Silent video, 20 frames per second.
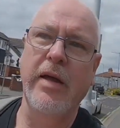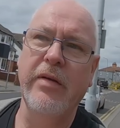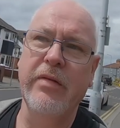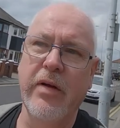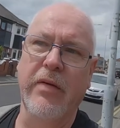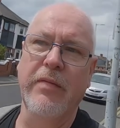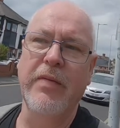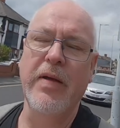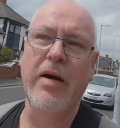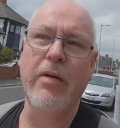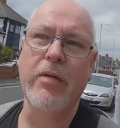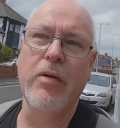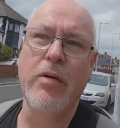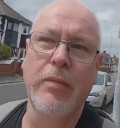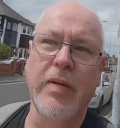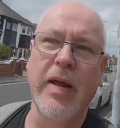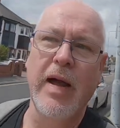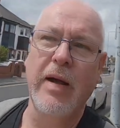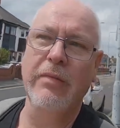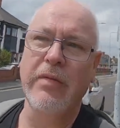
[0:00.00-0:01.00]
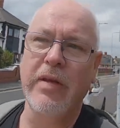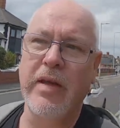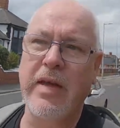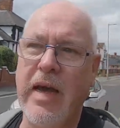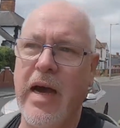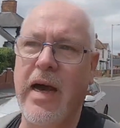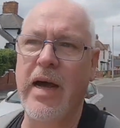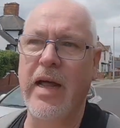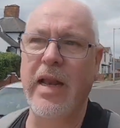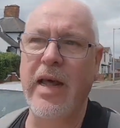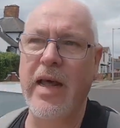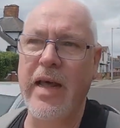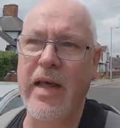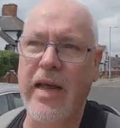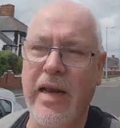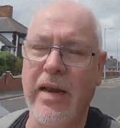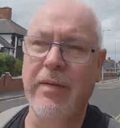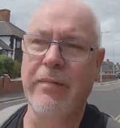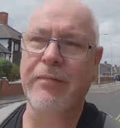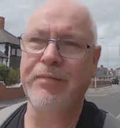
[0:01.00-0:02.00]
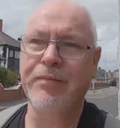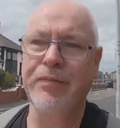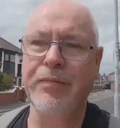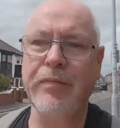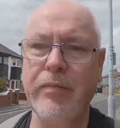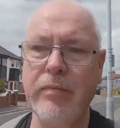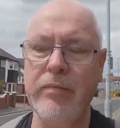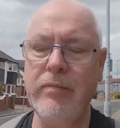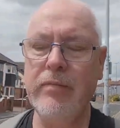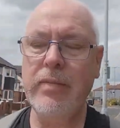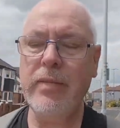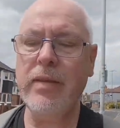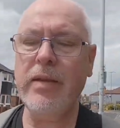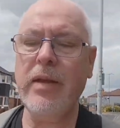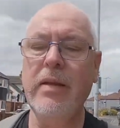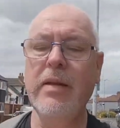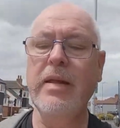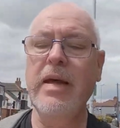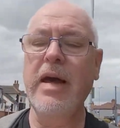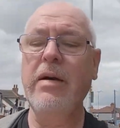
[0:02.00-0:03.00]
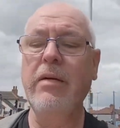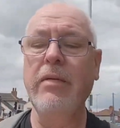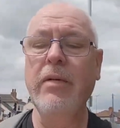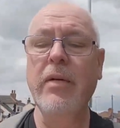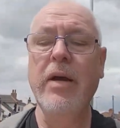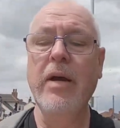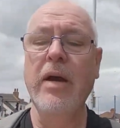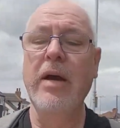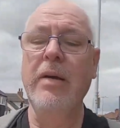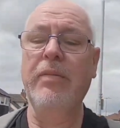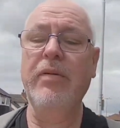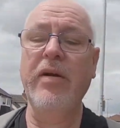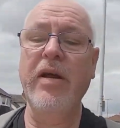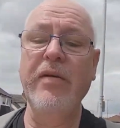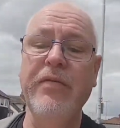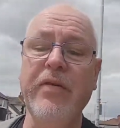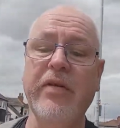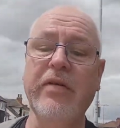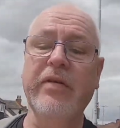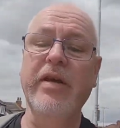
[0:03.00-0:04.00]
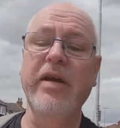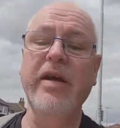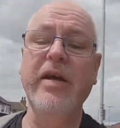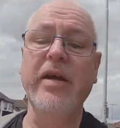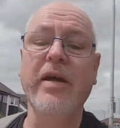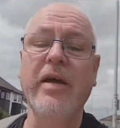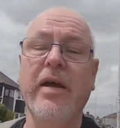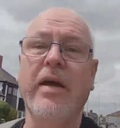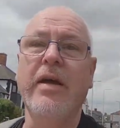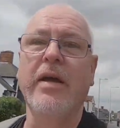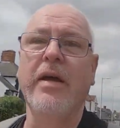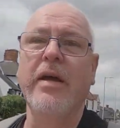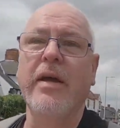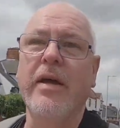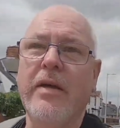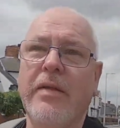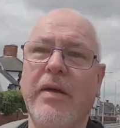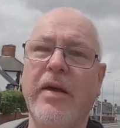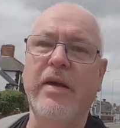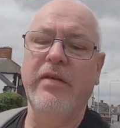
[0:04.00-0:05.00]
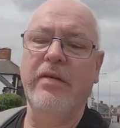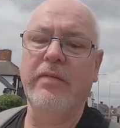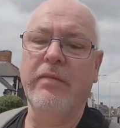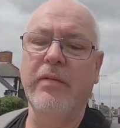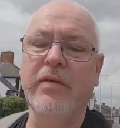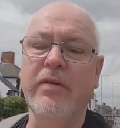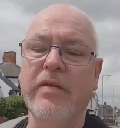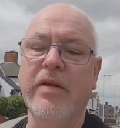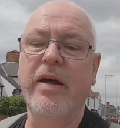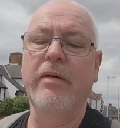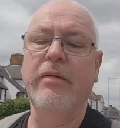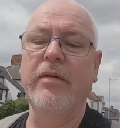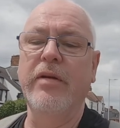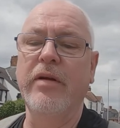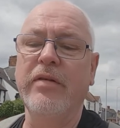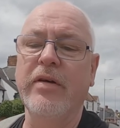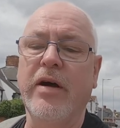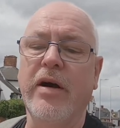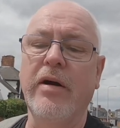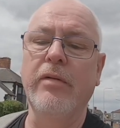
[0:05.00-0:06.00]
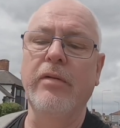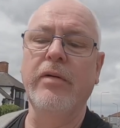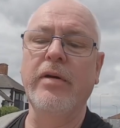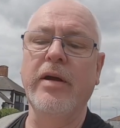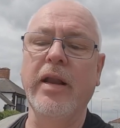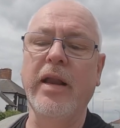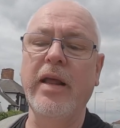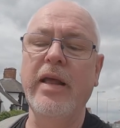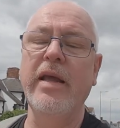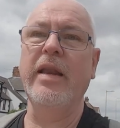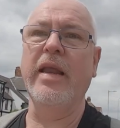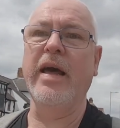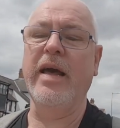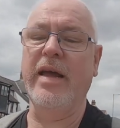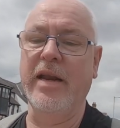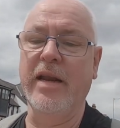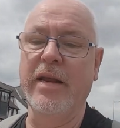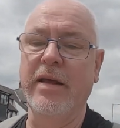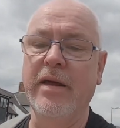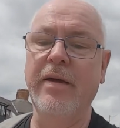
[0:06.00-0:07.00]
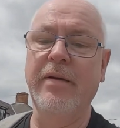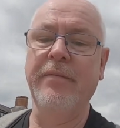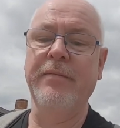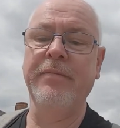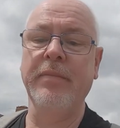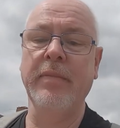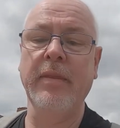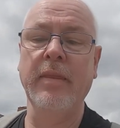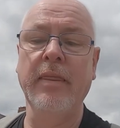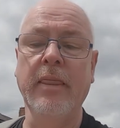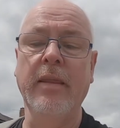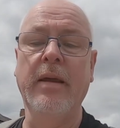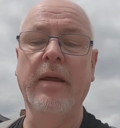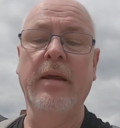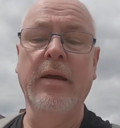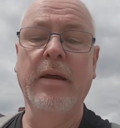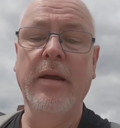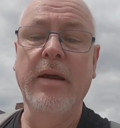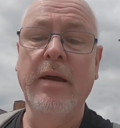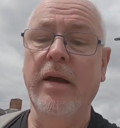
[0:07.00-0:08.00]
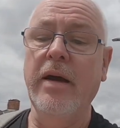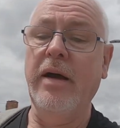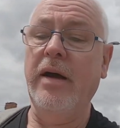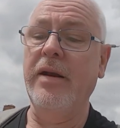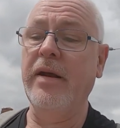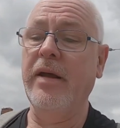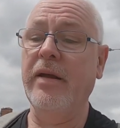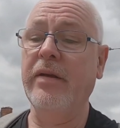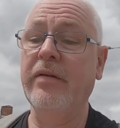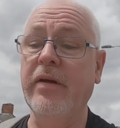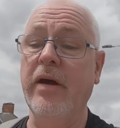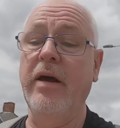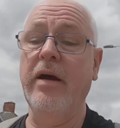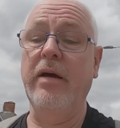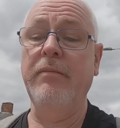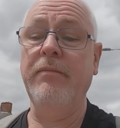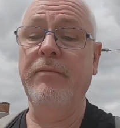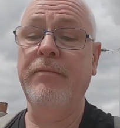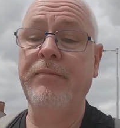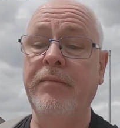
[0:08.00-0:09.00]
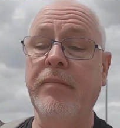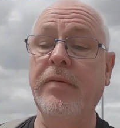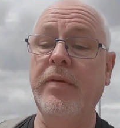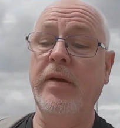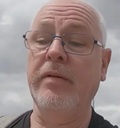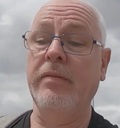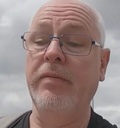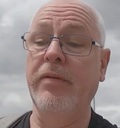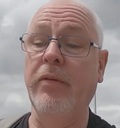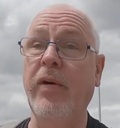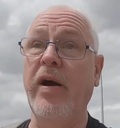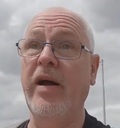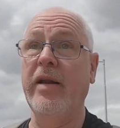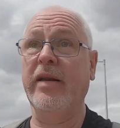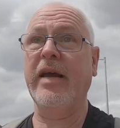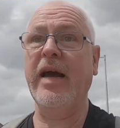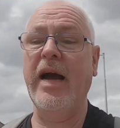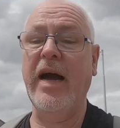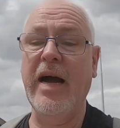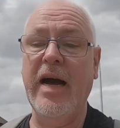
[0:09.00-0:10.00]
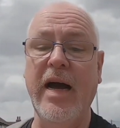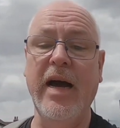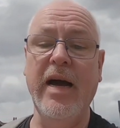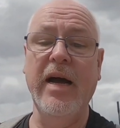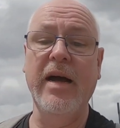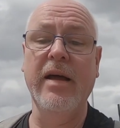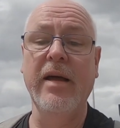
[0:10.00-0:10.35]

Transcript: so I've now come down to Car Lane. Now, previously, this was known as Old Clee Lane, and it's the word car